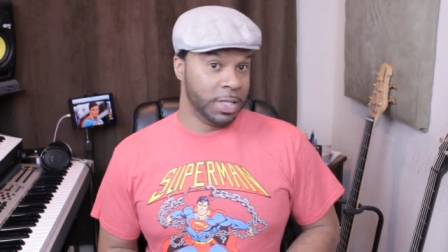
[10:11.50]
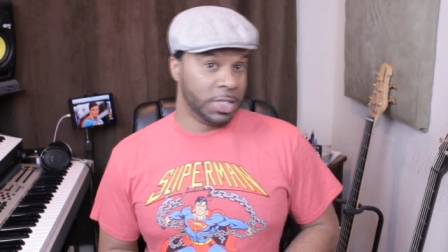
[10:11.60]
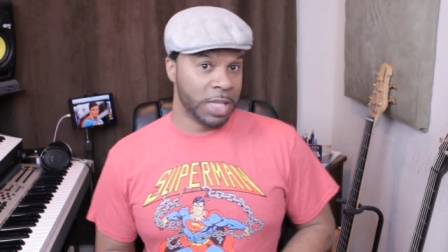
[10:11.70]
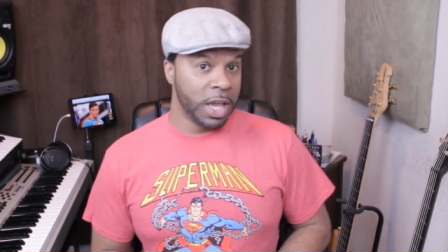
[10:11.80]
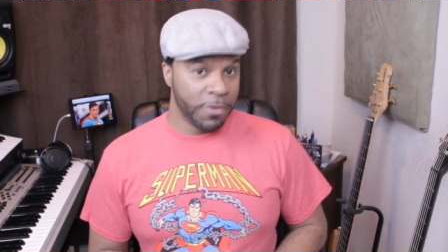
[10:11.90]

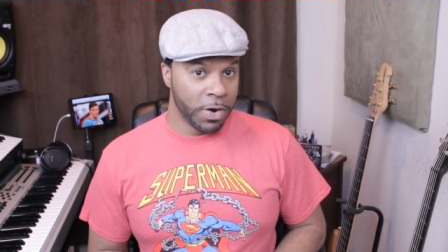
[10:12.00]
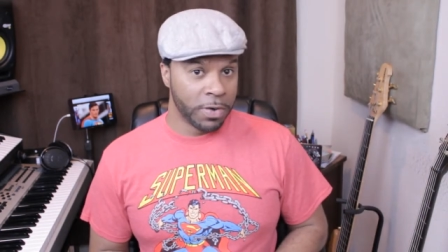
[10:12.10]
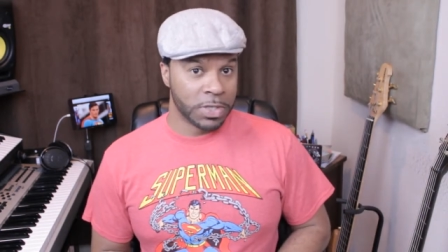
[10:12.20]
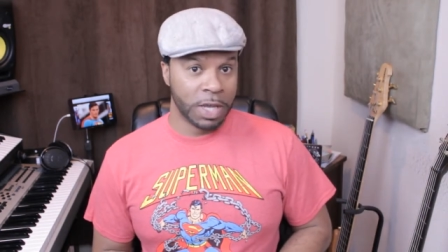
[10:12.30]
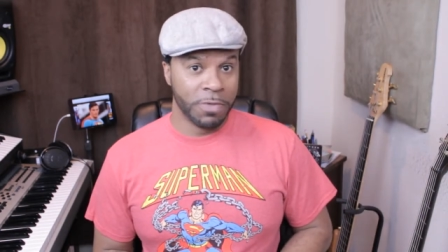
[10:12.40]
save
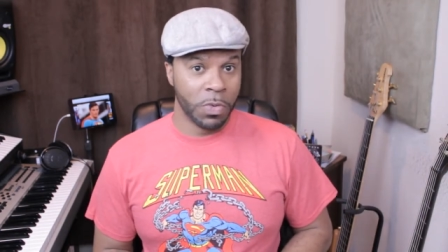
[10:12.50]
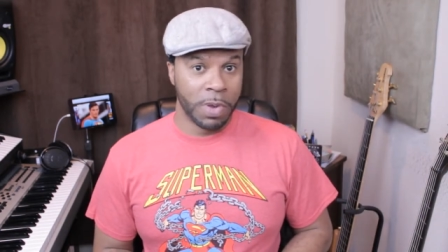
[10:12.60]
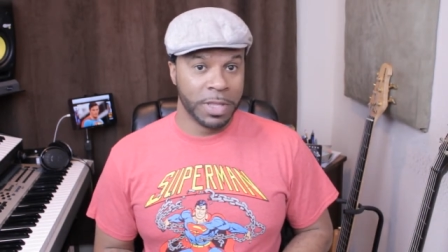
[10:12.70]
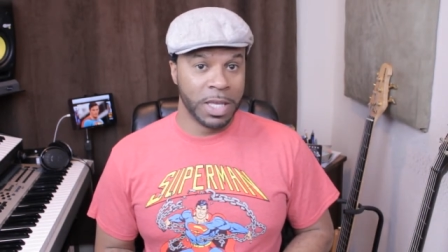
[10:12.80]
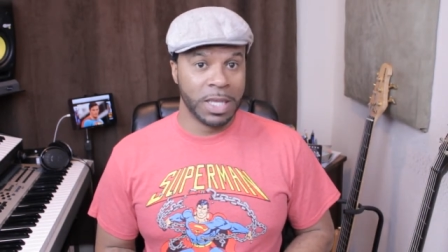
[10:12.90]
her, save the
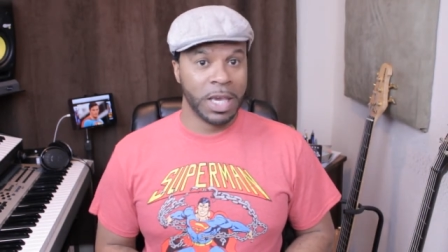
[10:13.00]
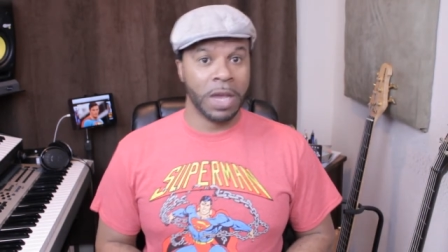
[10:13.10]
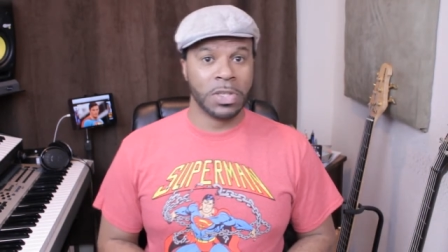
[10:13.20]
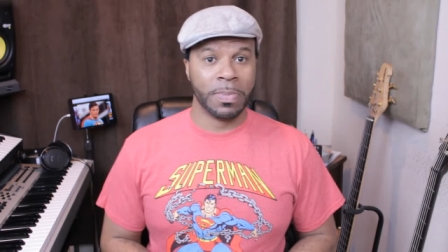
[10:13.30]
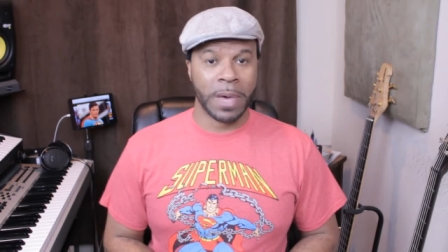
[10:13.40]
woman that he
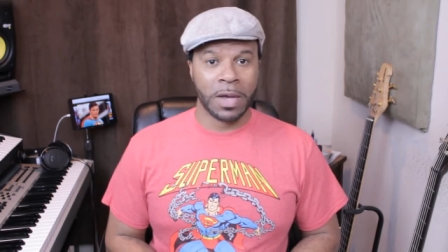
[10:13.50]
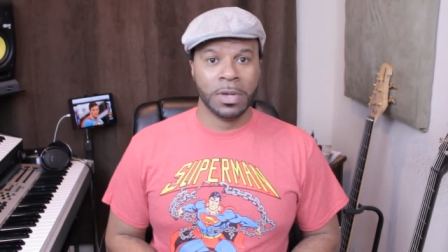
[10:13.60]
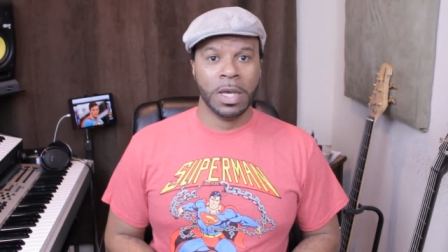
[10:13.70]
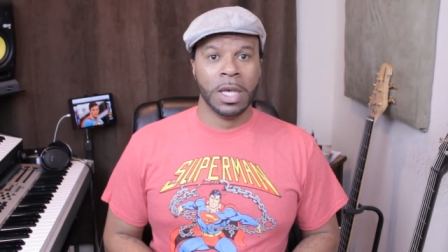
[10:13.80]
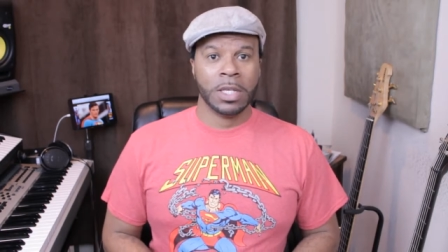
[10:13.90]
cares about.